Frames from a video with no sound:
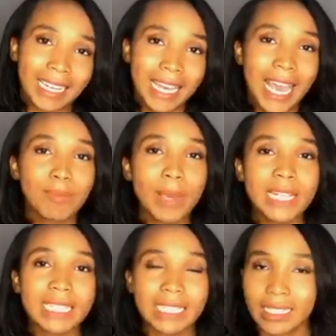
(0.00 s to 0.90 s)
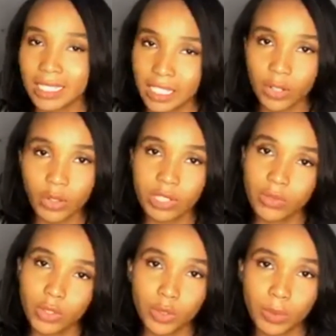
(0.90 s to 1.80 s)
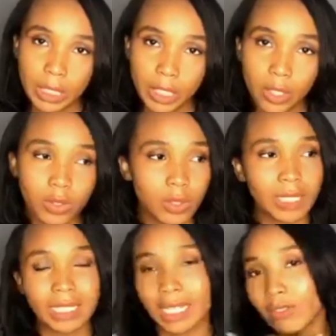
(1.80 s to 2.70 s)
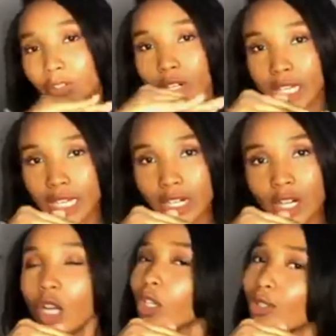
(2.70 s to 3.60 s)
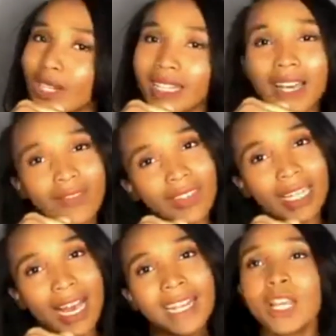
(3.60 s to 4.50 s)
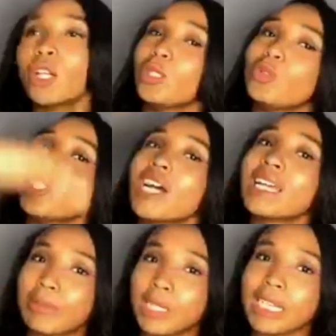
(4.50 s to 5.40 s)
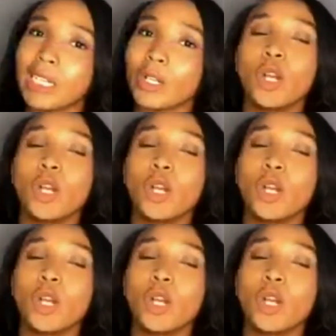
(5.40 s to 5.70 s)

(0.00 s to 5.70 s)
And basically it's steroids for superheroes. So it's like if you're here, you take that V9, you shot up to here.